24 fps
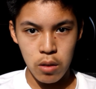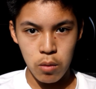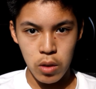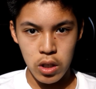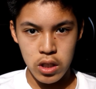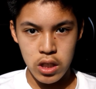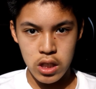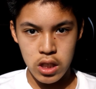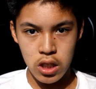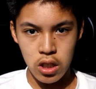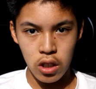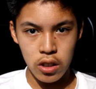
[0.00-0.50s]

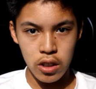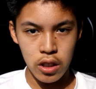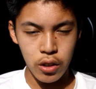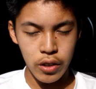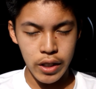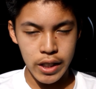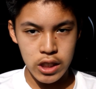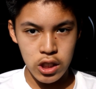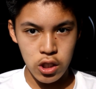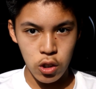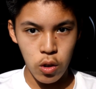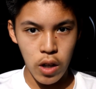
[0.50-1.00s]
which is called the
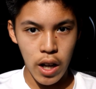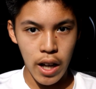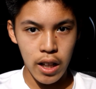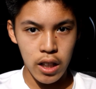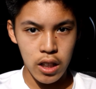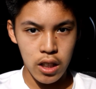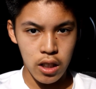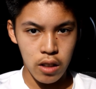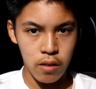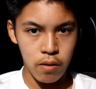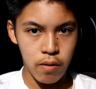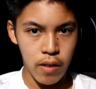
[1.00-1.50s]
Grace UI
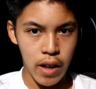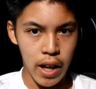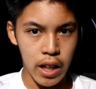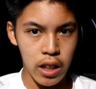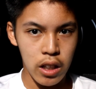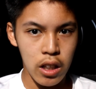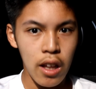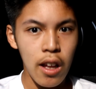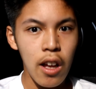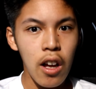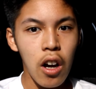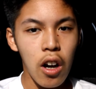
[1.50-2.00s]
that you can
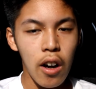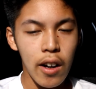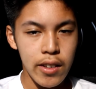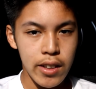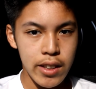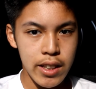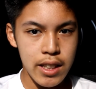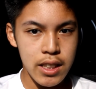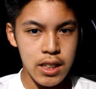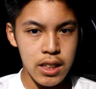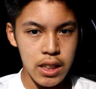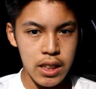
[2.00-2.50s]
find on
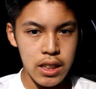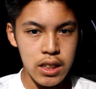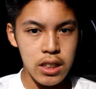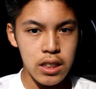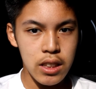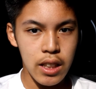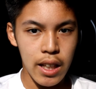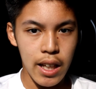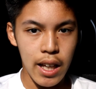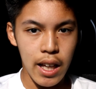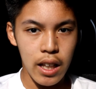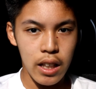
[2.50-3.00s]
the
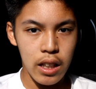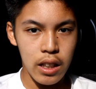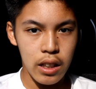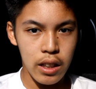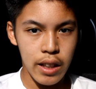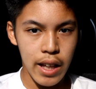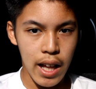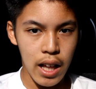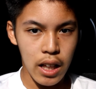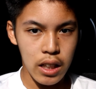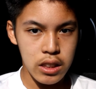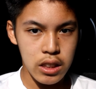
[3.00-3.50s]
deceased
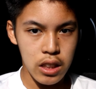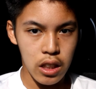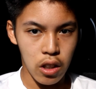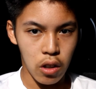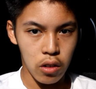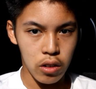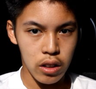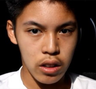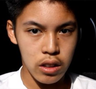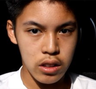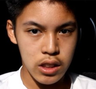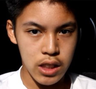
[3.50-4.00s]
Galaxy
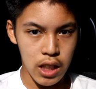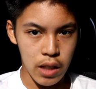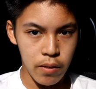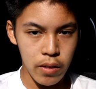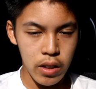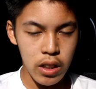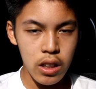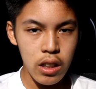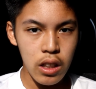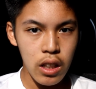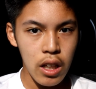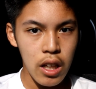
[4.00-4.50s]
Note
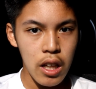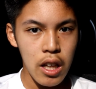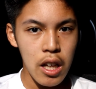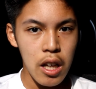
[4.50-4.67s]
7,